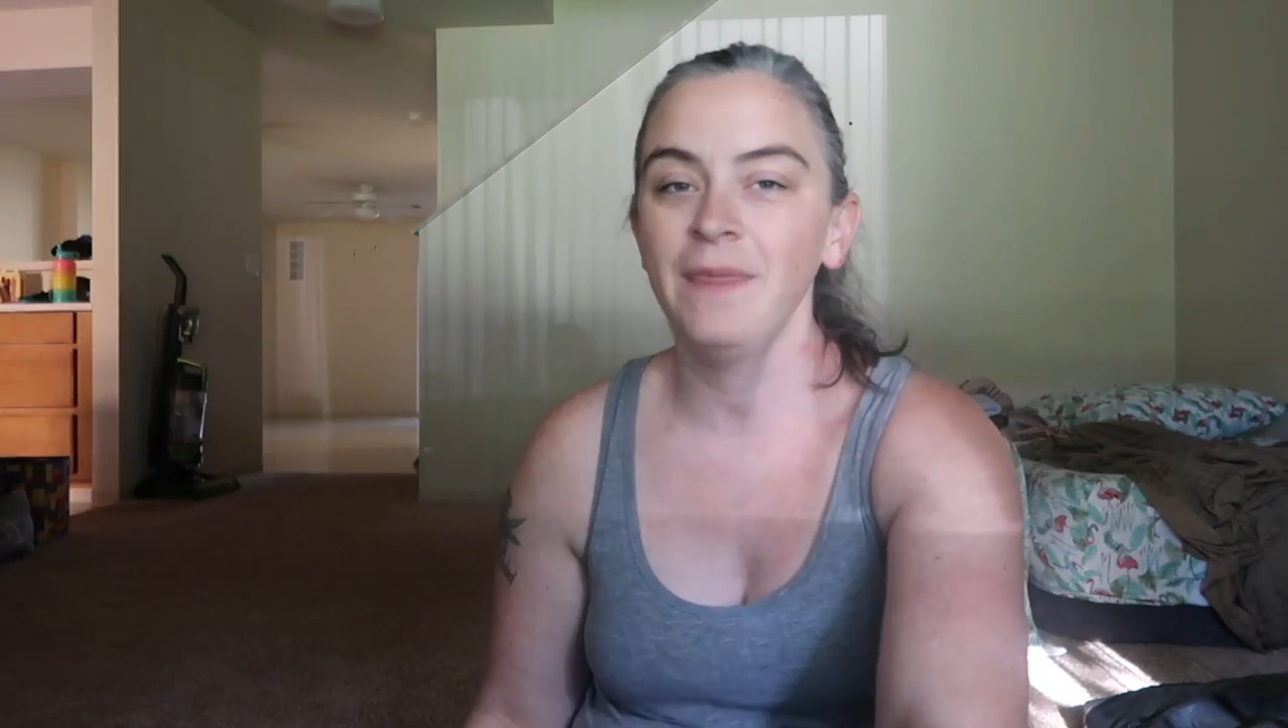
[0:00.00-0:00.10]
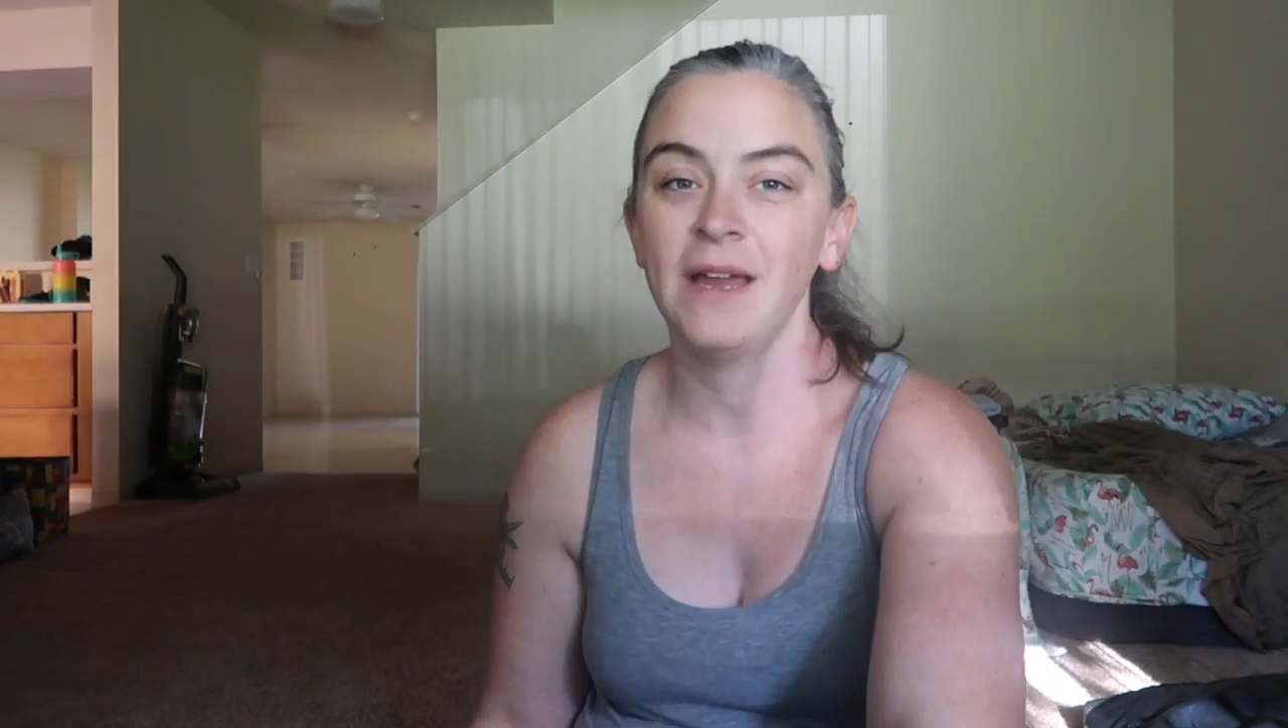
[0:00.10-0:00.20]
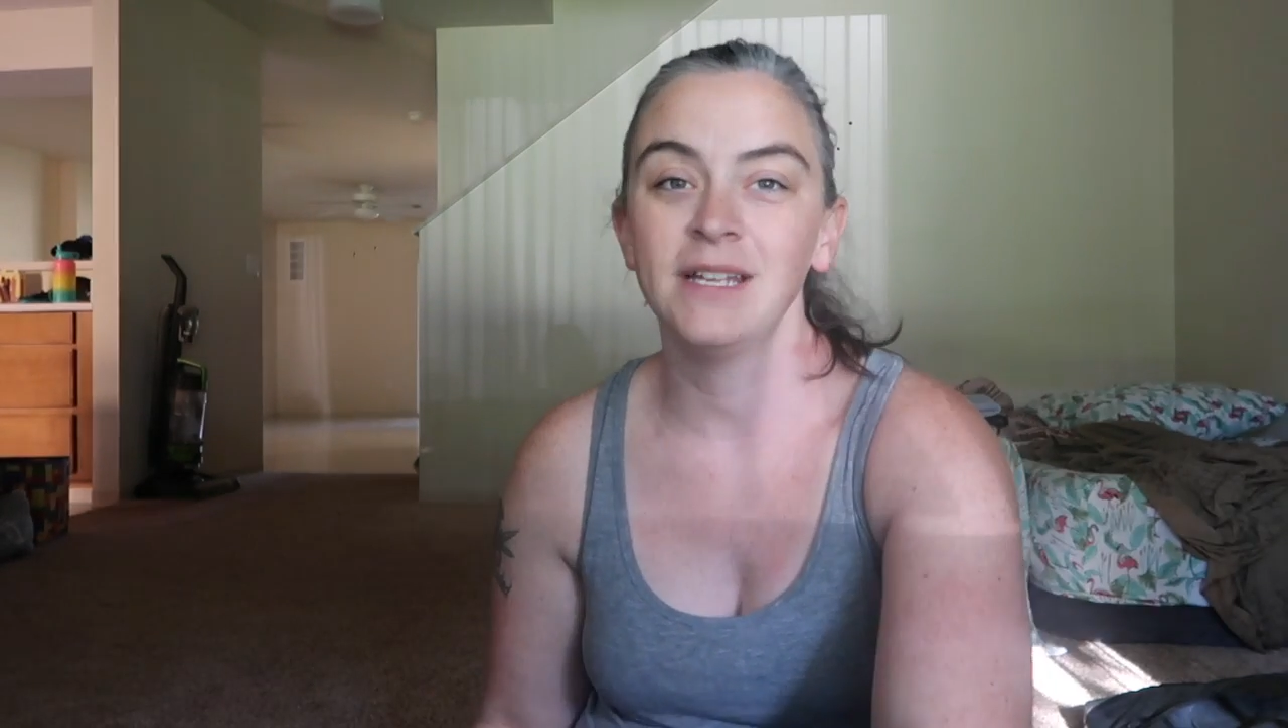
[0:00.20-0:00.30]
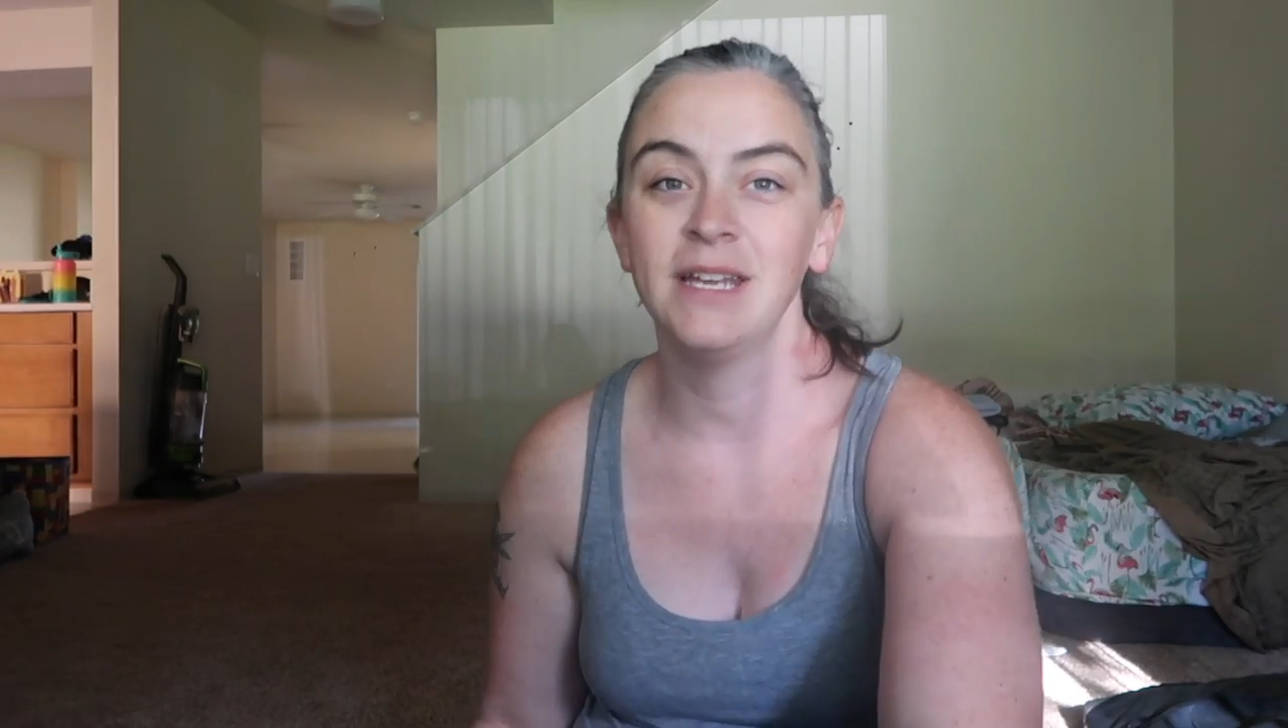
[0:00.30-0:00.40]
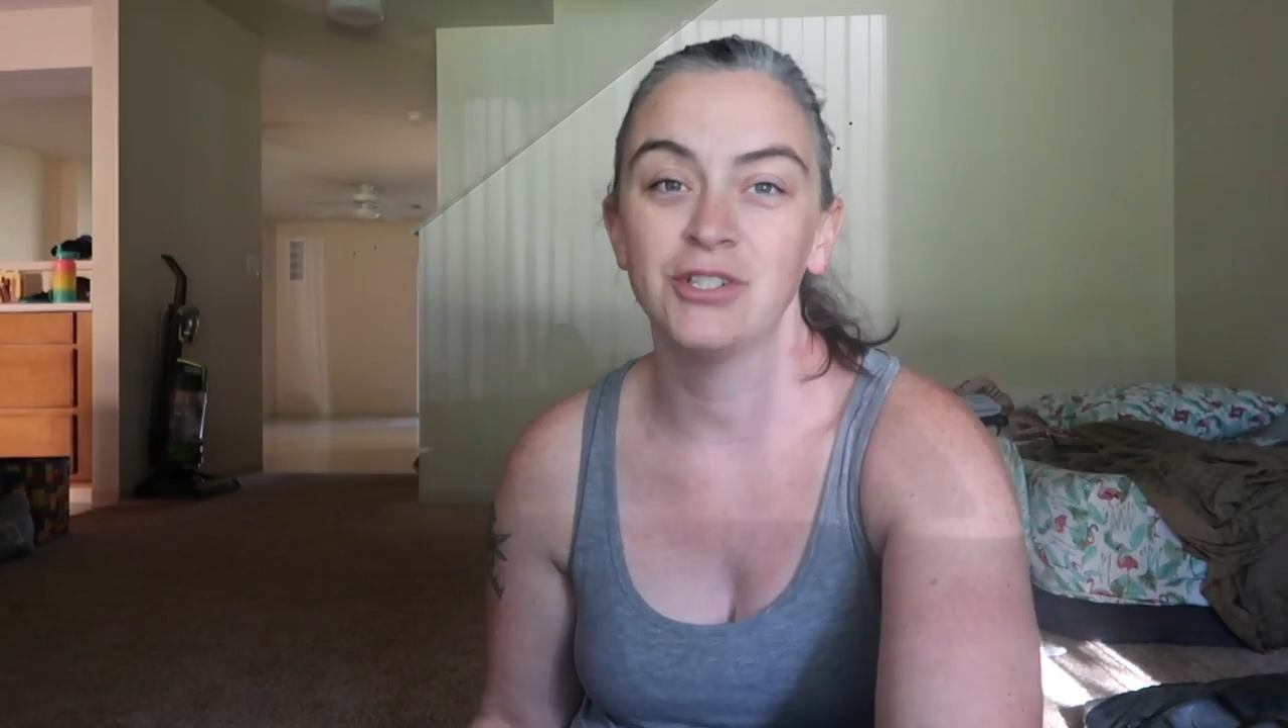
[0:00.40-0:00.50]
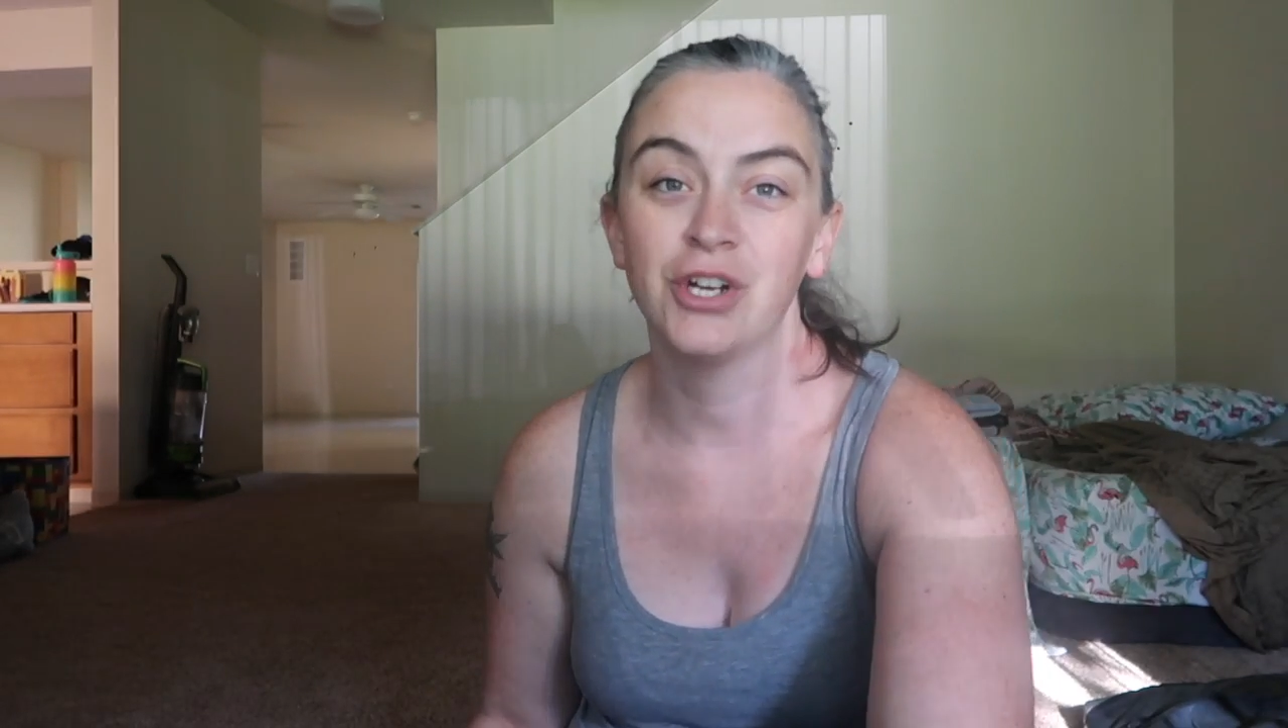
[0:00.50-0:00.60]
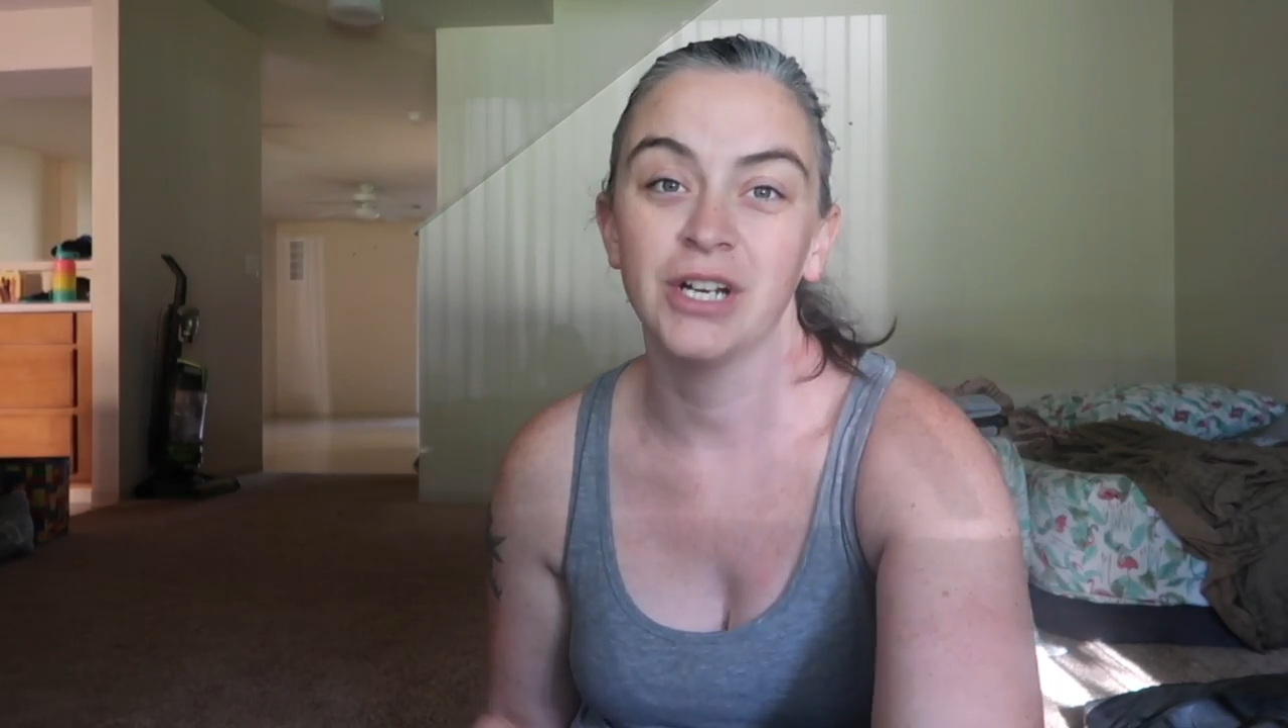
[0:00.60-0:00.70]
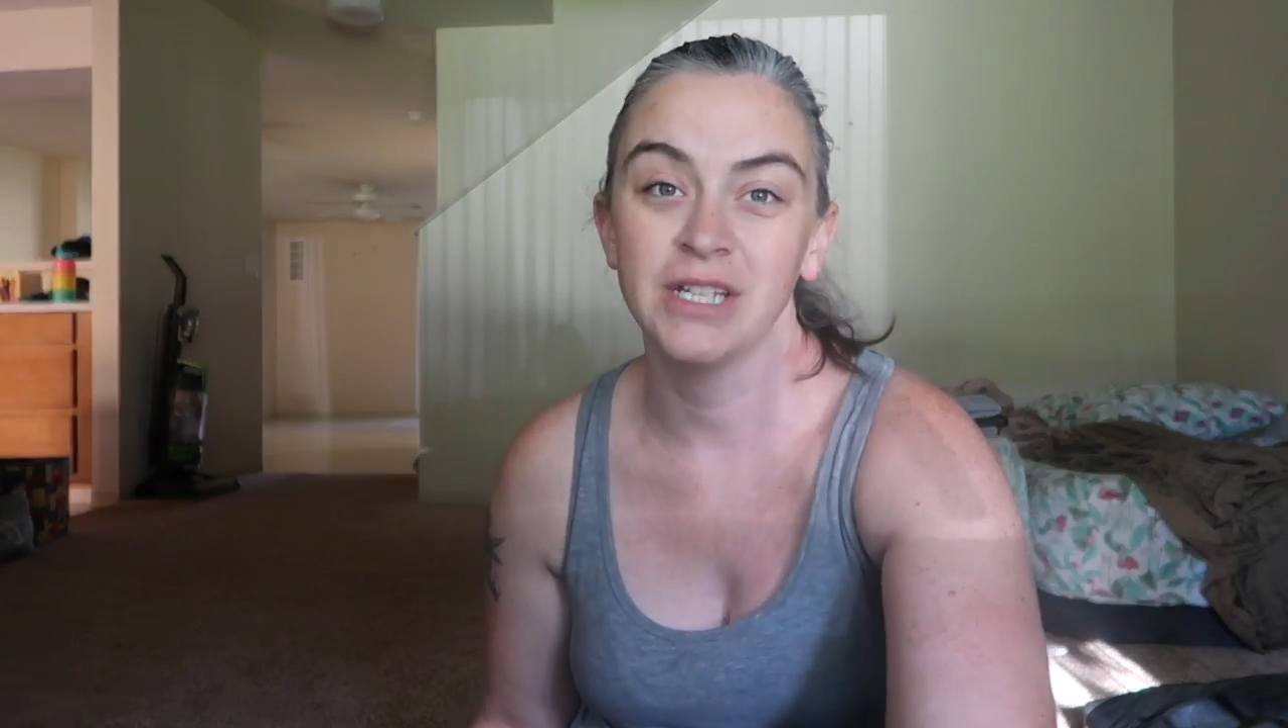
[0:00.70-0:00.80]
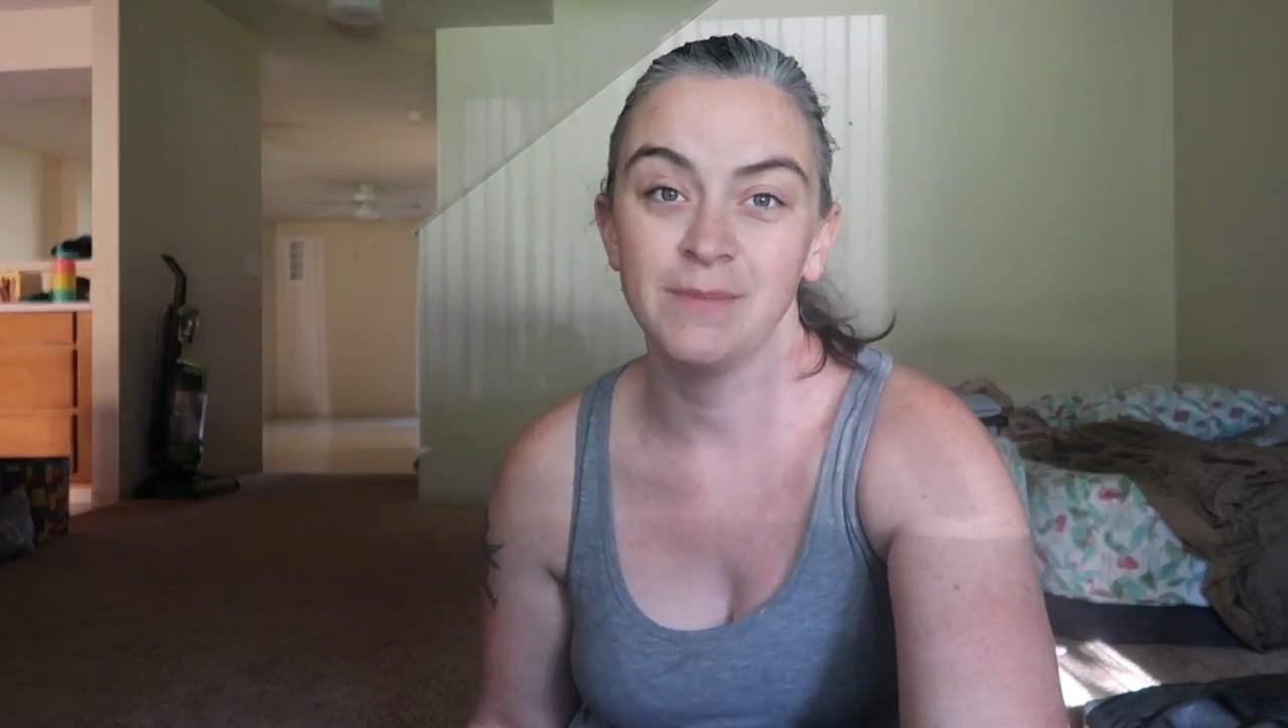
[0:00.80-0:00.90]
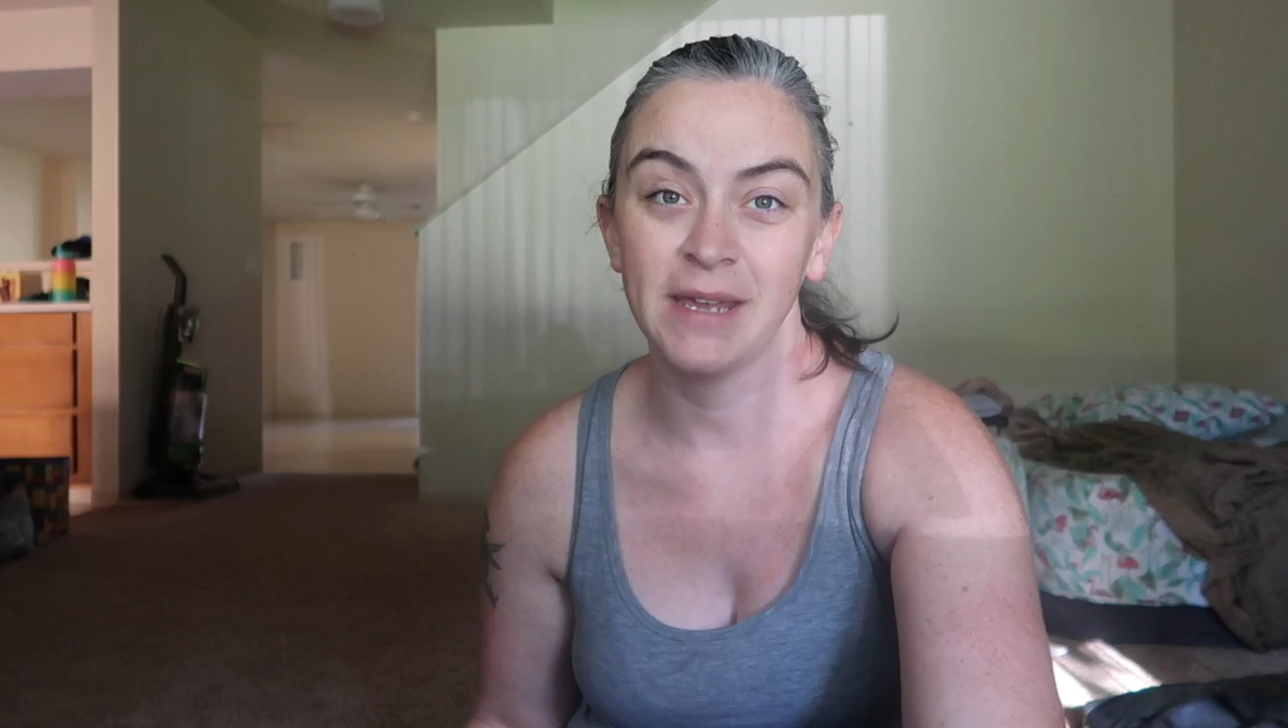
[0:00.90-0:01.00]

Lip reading: and that in turn is